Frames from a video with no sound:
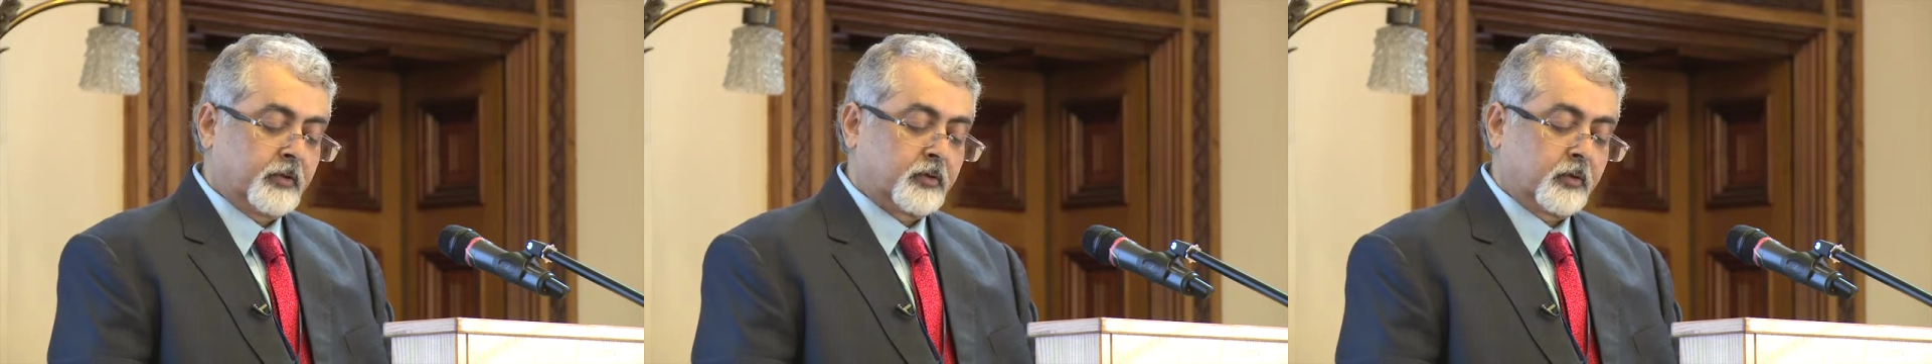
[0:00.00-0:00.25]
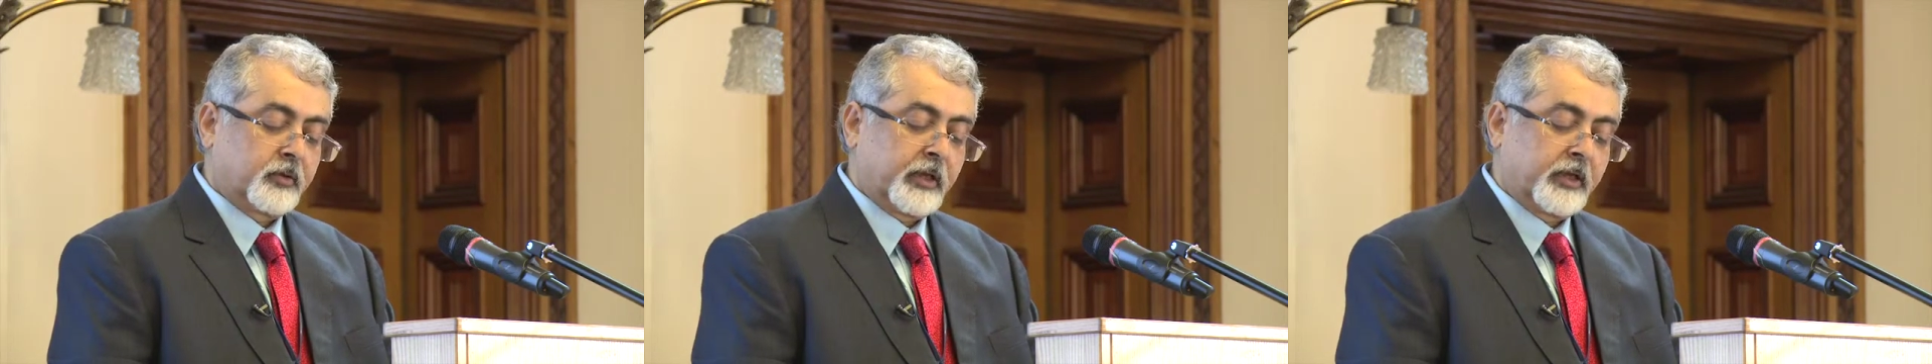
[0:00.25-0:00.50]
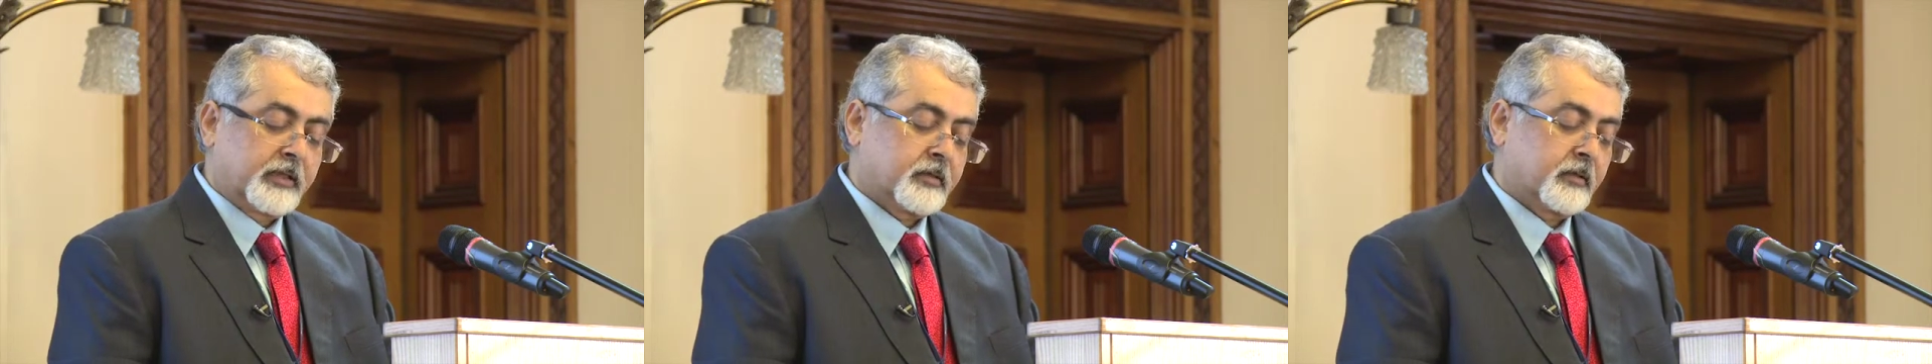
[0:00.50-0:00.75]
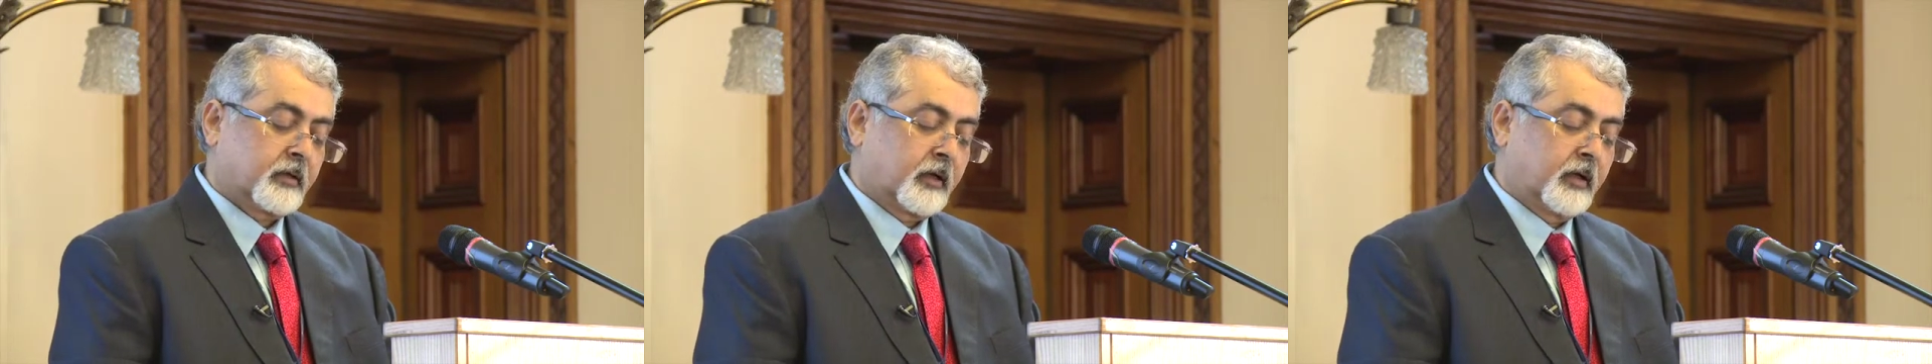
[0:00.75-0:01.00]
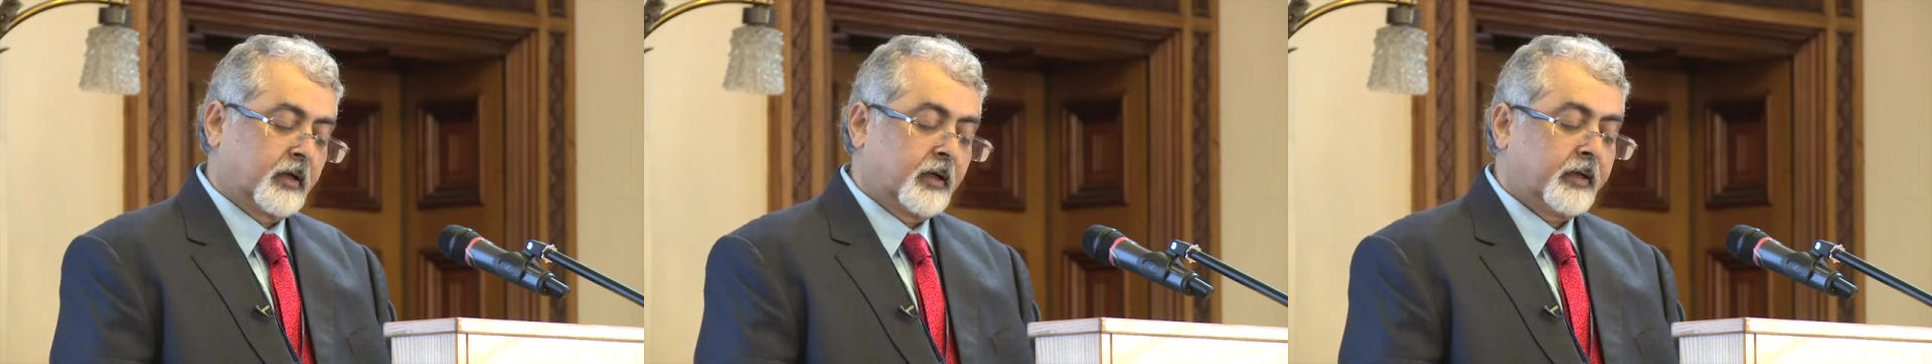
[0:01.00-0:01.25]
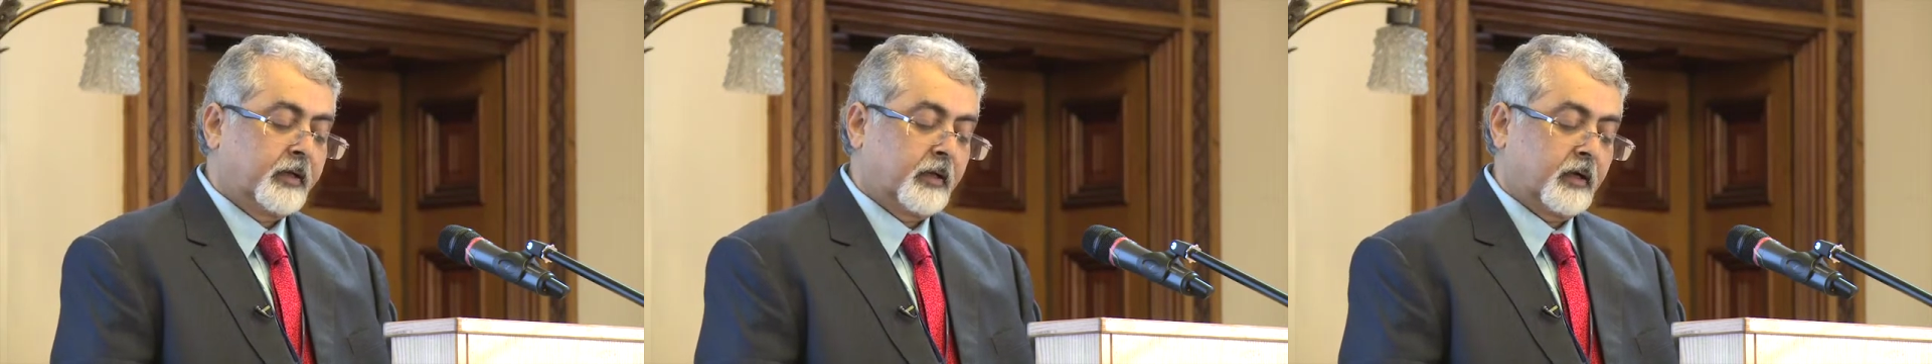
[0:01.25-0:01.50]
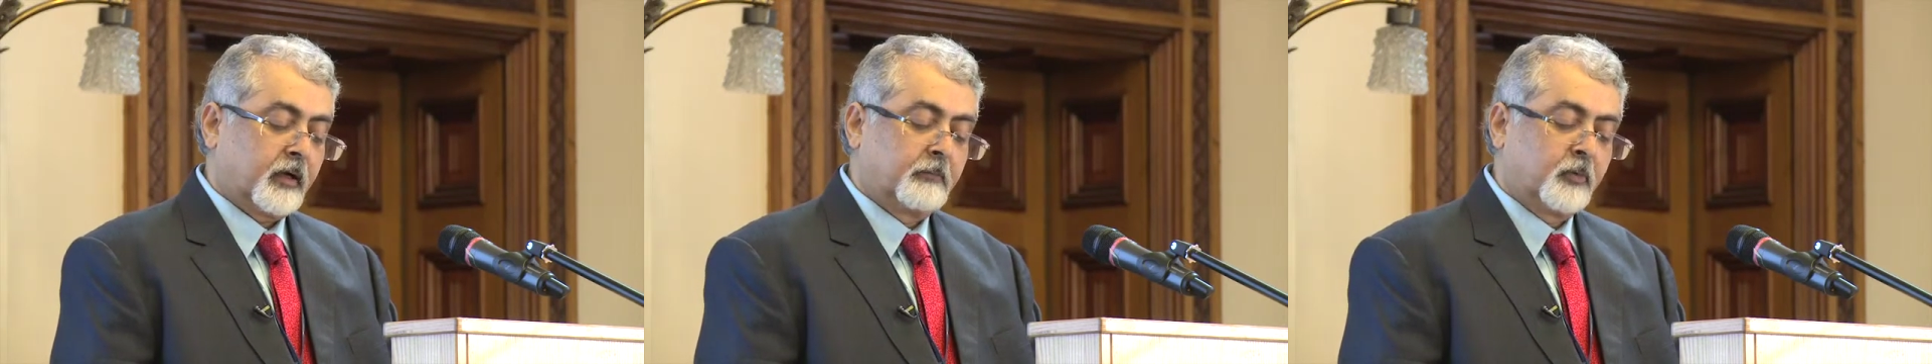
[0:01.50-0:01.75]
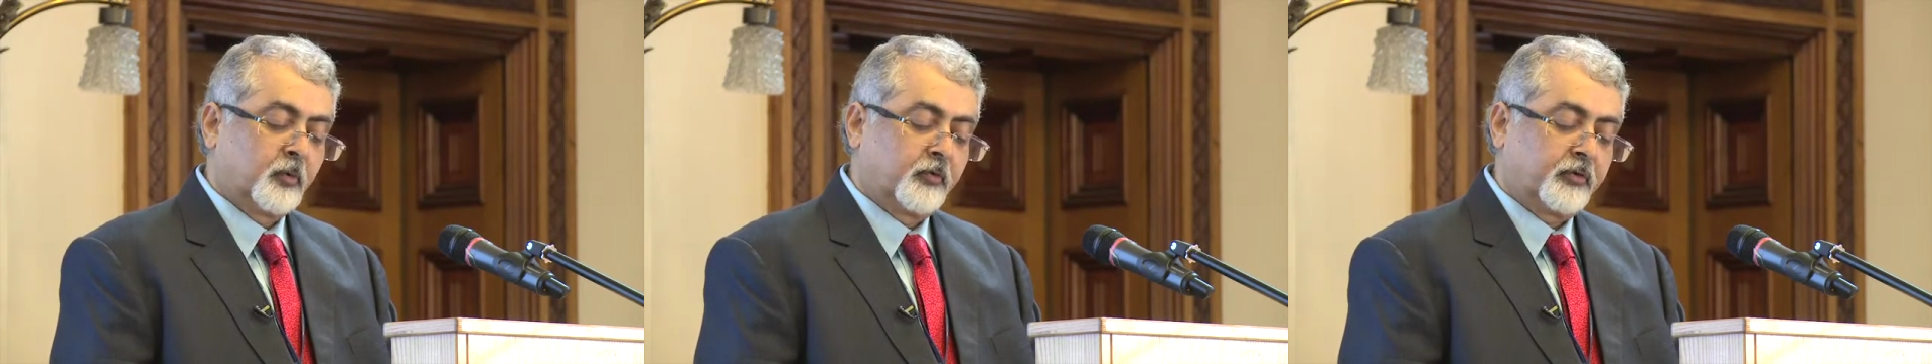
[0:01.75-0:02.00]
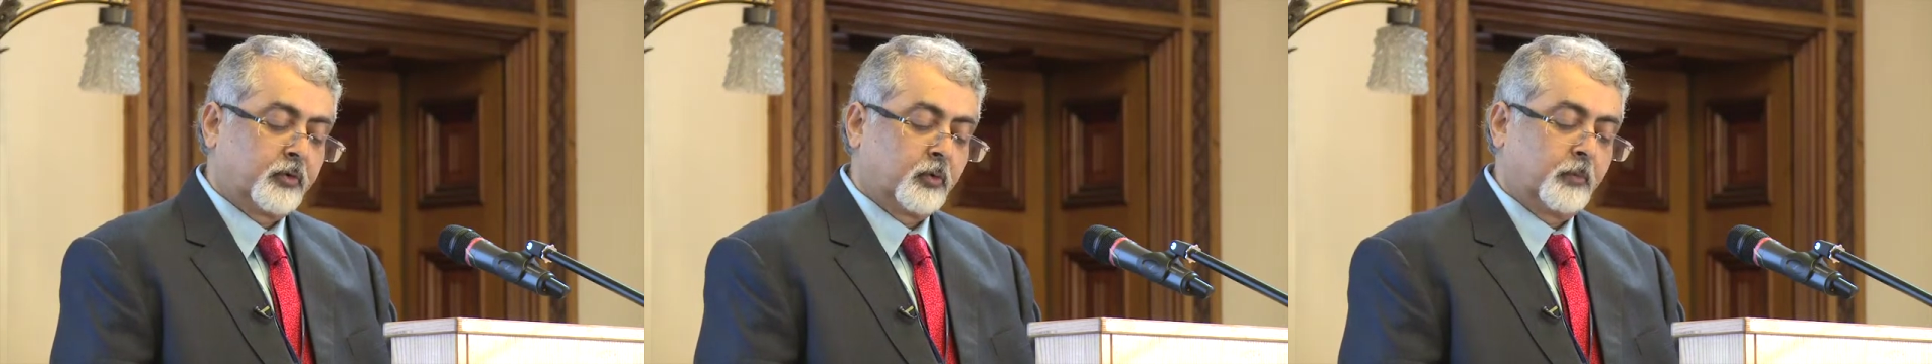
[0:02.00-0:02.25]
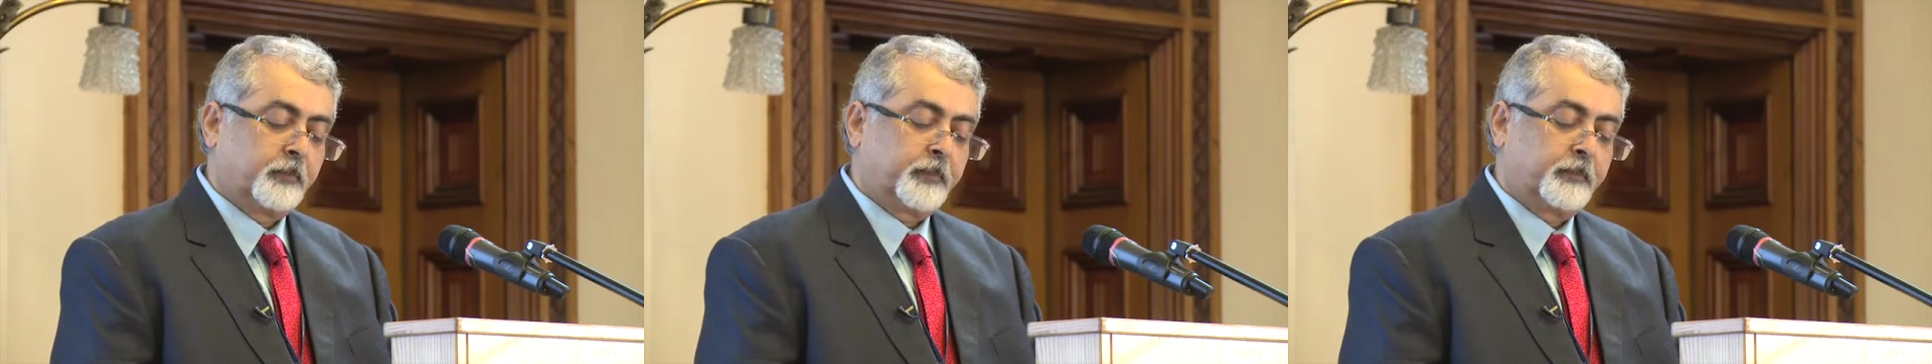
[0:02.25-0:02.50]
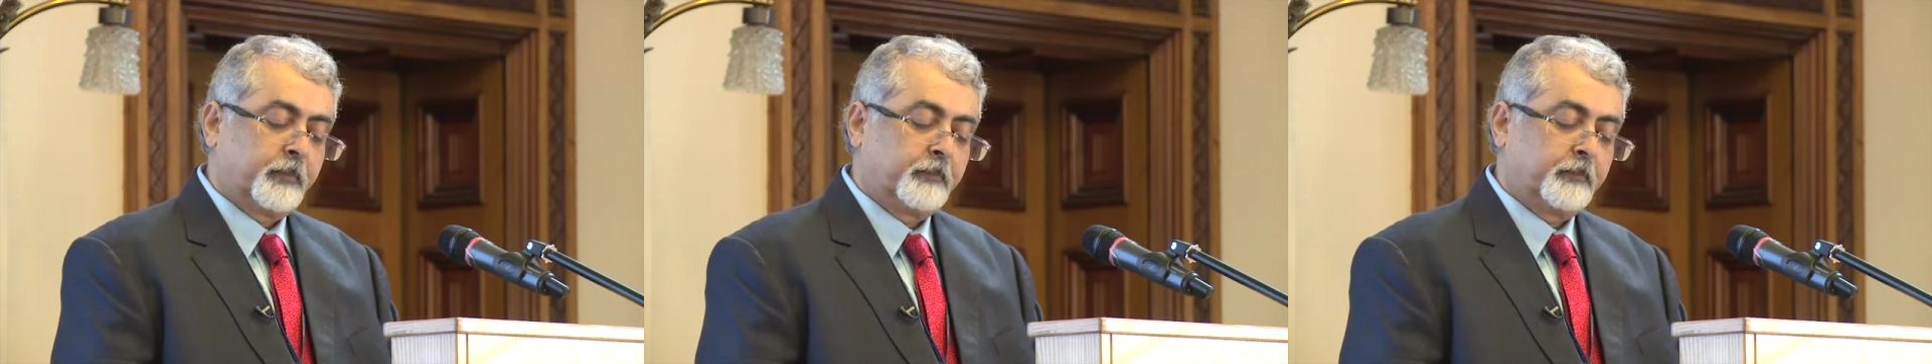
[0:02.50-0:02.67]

So there is clearly a move to